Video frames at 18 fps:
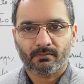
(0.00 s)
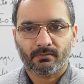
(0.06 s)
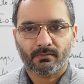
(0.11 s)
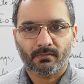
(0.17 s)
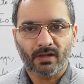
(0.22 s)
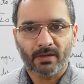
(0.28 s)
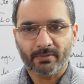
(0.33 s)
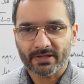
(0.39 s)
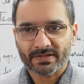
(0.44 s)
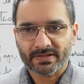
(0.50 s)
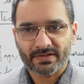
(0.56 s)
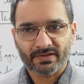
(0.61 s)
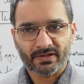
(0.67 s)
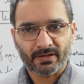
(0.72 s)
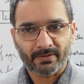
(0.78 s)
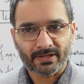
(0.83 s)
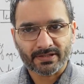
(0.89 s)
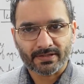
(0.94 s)
Namaste ji,
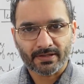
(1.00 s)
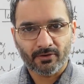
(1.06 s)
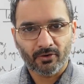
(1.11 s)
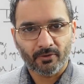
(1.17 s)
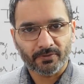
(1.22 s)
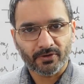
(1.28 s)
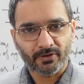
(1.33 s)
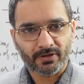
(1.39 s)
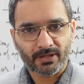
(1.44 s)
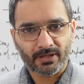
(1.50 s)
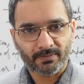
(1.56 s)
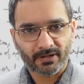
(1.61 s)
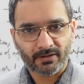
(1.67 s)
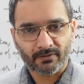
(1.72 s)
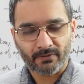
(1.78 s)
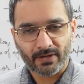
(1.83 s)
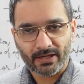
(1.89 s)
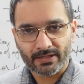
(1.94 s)
namaste. Hope you're
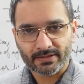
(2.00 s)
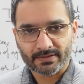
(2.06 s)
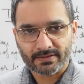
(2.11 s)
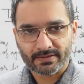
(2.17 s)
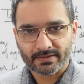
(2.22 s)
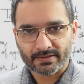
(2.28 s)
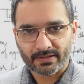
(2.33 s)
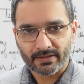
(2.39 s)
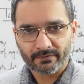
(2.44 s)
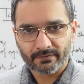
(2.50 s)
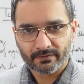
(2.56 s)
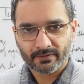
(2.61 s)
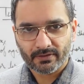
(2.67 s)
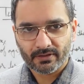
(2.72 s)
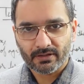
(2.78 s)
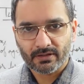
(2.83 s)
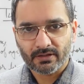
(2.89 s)
keeping well and safe.